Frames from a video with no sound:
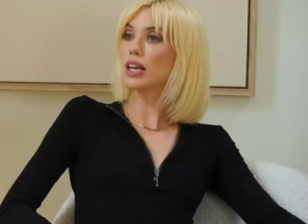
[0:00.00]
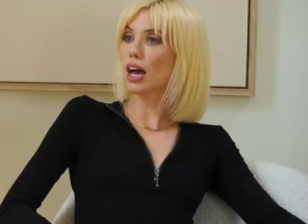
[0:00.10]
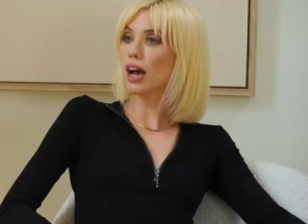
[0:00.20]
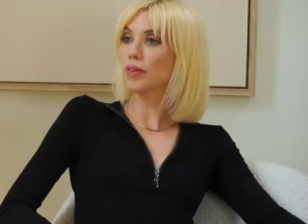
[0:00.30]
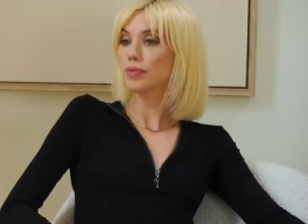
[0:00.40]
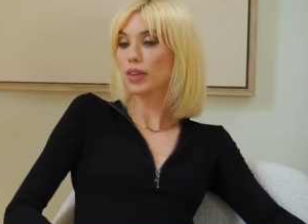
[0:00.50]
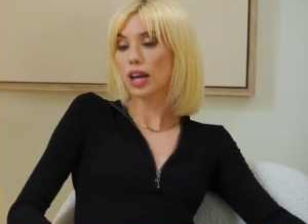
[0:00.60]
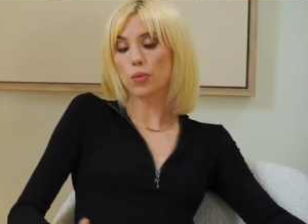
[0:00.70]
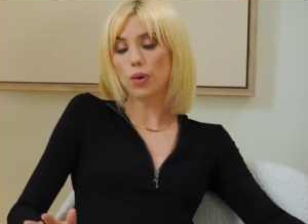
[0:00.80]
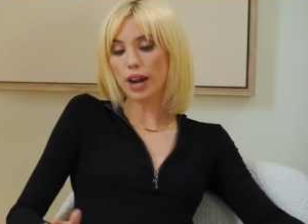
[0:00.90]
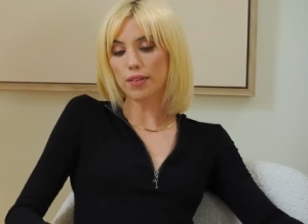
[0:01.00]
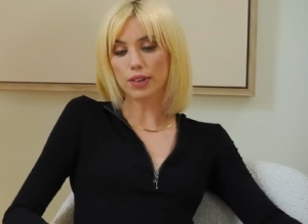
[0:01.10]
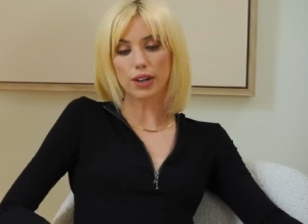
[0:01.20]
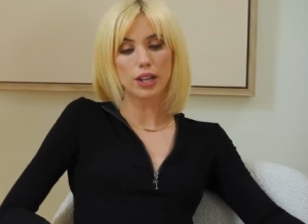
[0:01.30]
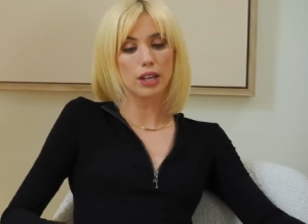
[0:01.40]
be. yeah,
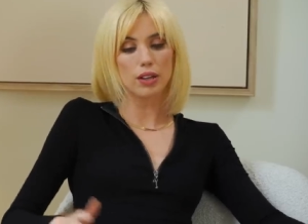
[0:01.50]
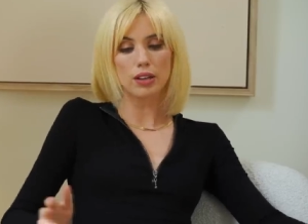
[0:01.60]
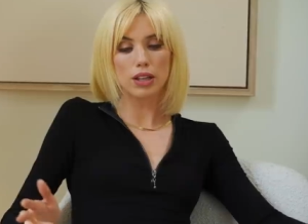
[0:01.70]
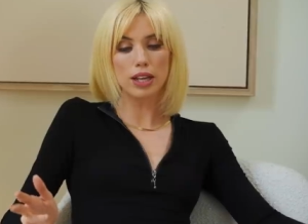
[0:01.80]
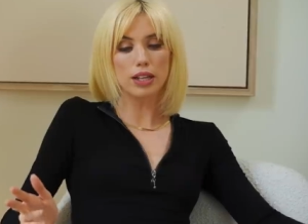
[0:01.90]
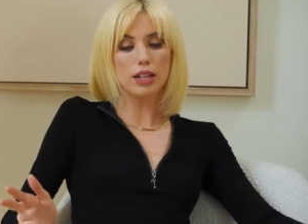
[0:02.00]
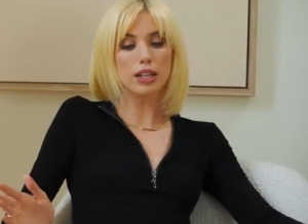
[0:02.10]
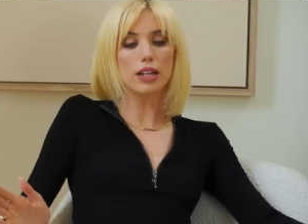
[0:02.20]
whatever. It